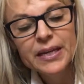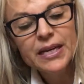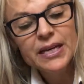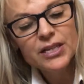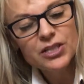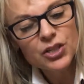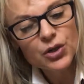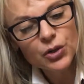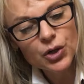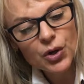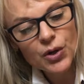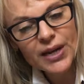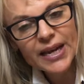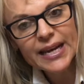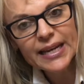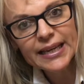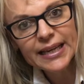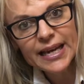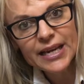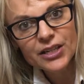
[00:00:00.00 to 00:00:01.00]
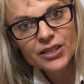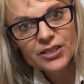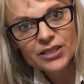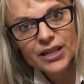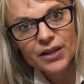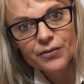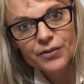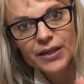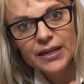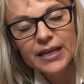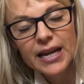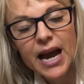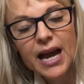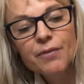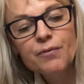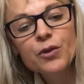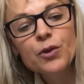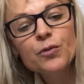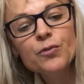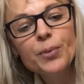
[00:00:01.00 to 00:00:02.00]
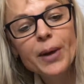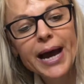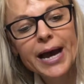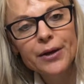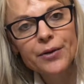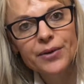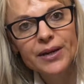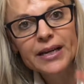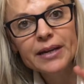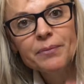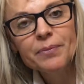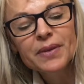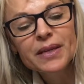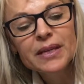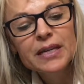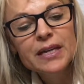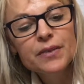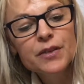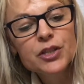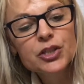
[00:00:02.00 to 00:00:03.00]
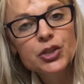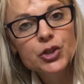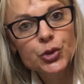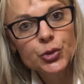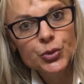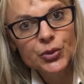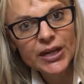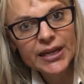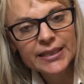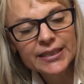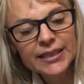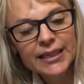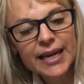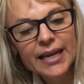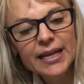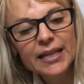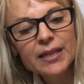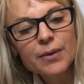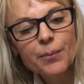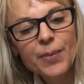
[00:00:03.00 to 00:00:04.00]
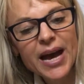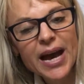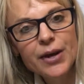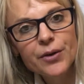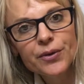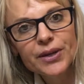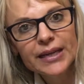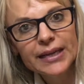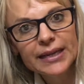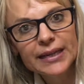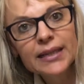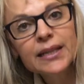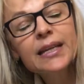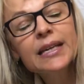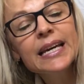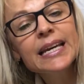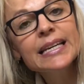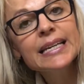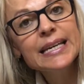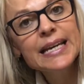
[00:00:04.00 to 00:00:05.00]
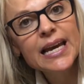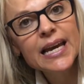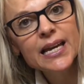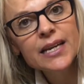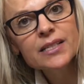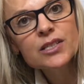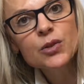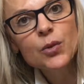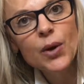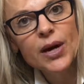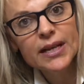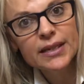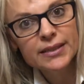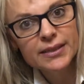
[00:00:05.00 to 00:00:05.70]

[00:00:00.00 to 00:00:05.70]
So go ahead and get yourself a 9-volt battery. The trick to getting the battery in, it is quite a